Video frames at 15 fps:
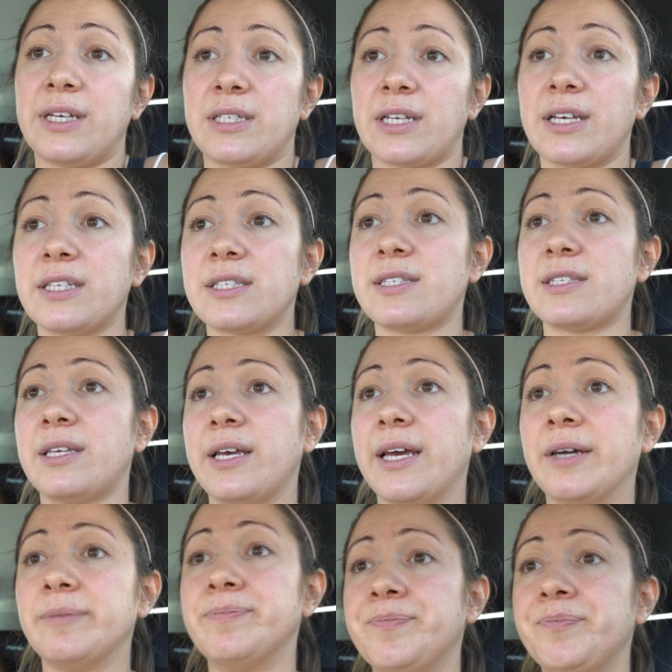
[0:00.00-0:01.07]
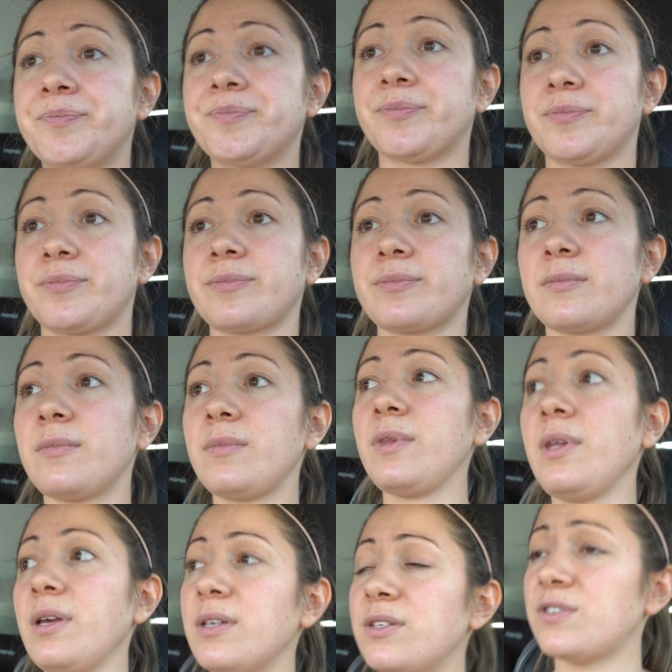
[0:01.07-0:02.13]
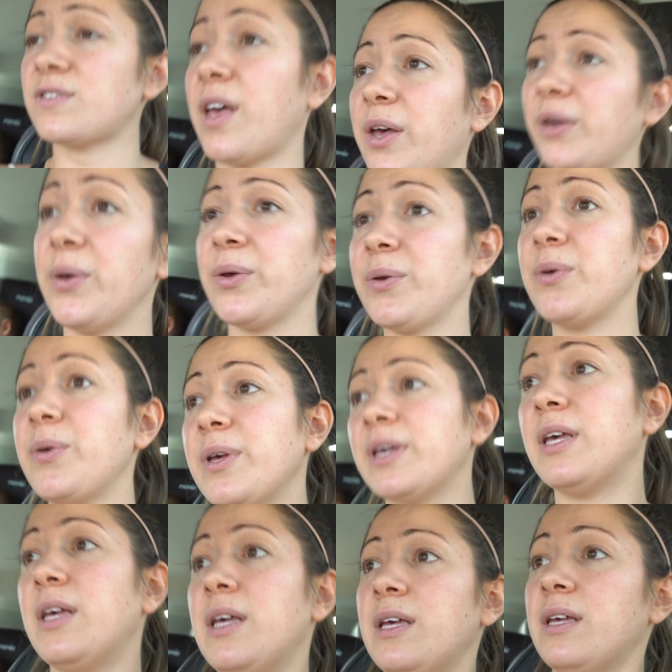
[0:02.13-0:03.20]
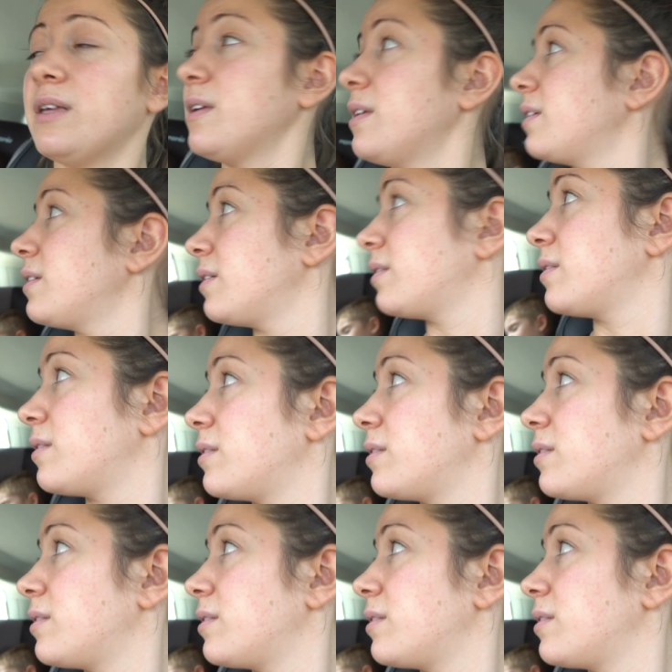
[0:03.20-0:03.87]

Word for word: he does. Um, so yeah, if you change the kitchen